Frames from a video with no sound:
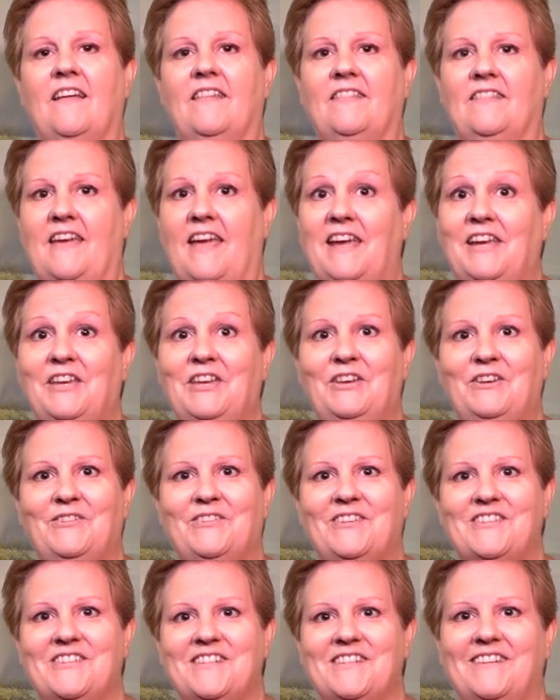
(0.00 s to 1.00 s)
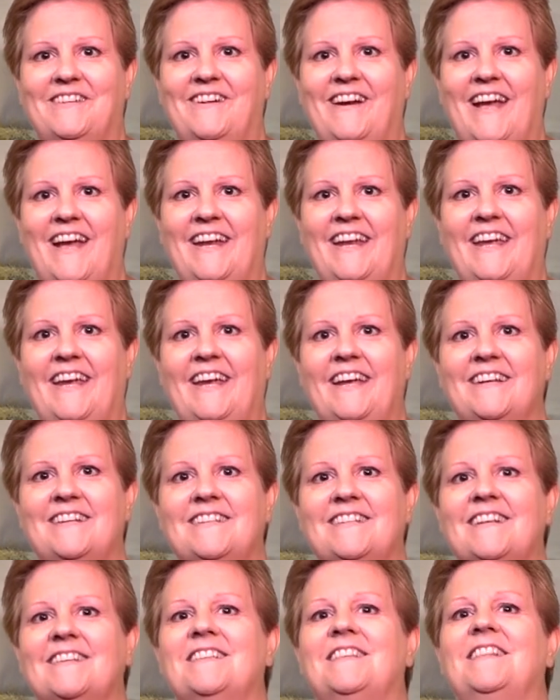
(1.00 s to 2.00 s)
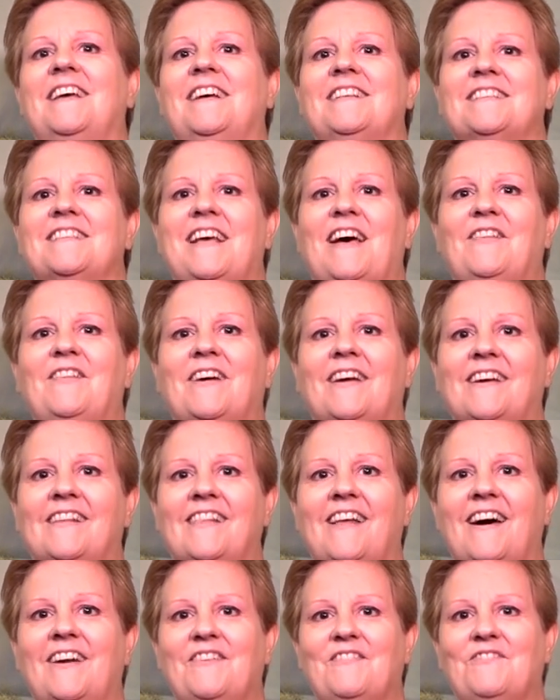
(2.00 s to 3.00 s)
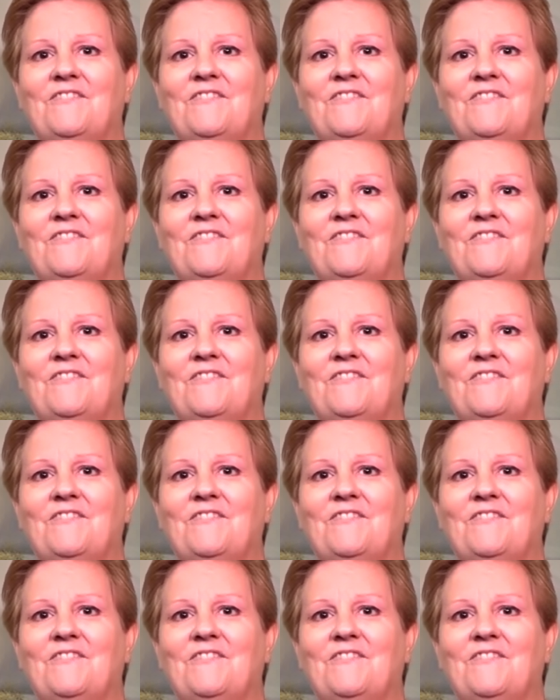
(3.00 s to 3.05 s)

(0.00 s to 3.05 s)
Thank you, Engineer Eddie. Doesn't that sound like a lot of